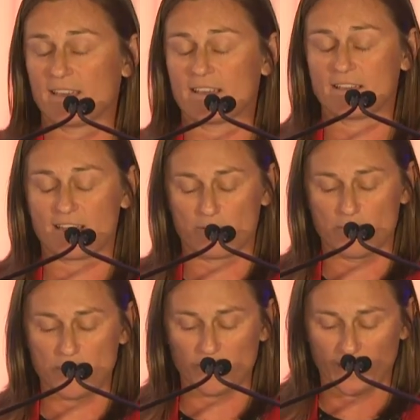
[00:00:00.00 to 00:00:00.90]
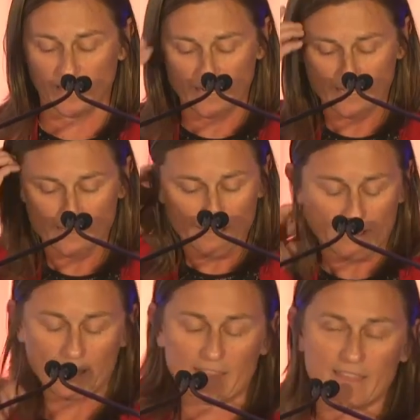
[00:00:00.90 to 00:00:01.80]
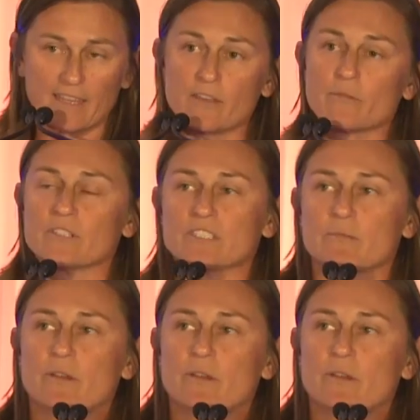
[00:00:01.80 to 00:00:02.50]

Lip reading: I remember, I think it was,